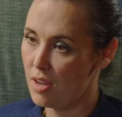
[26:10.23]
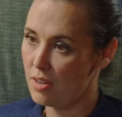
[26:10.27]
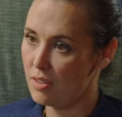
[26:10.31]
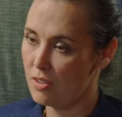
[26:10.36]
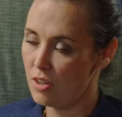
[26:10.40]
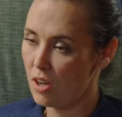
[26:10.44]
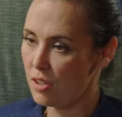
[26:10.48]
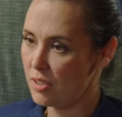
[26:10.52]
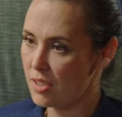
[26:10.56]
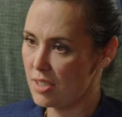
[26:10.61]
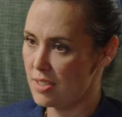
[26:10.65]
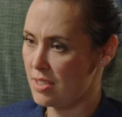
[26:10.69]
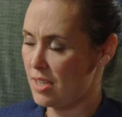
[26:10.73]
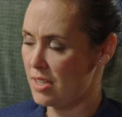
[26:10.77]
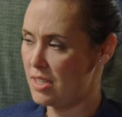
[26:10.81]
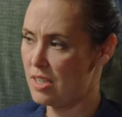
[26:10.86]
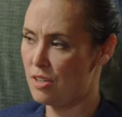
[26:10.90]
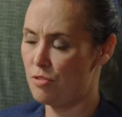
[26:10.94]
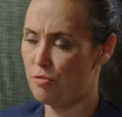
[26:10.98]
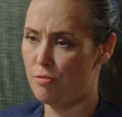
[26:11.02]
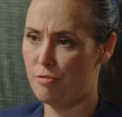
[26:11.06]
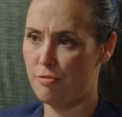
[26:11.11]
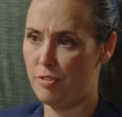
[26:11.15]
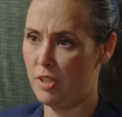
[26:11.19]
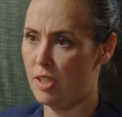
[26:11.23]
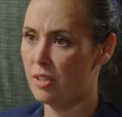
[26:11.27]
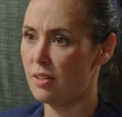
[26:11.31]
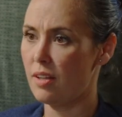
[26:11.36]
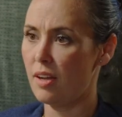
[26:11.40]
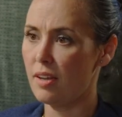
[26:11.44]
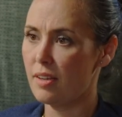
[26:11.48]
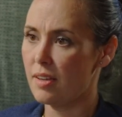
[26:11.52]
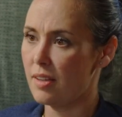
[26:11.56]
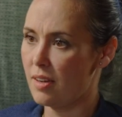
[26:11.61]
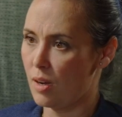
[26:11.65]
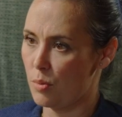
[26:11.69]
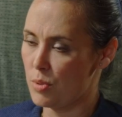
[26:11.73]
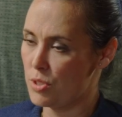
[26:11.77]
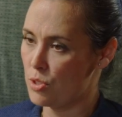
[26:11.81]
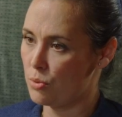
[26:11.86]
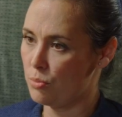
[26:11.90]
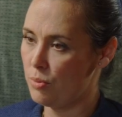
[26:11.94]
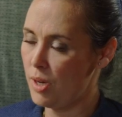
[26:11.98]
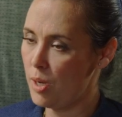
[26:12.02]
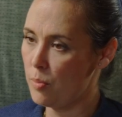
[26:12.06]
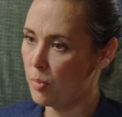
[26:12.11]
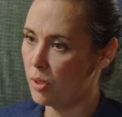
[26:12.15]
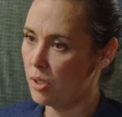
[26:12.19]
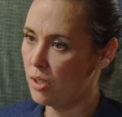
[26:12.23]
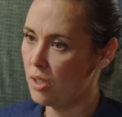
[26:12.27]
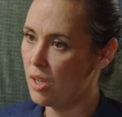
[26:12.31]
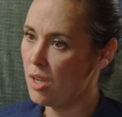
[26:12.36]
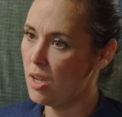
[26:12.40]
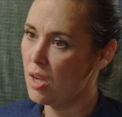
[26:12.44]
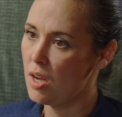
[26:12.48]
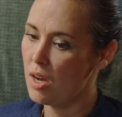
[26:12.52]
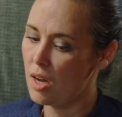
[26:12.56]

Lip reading: Not because I didn't feel like it, I was a rebel.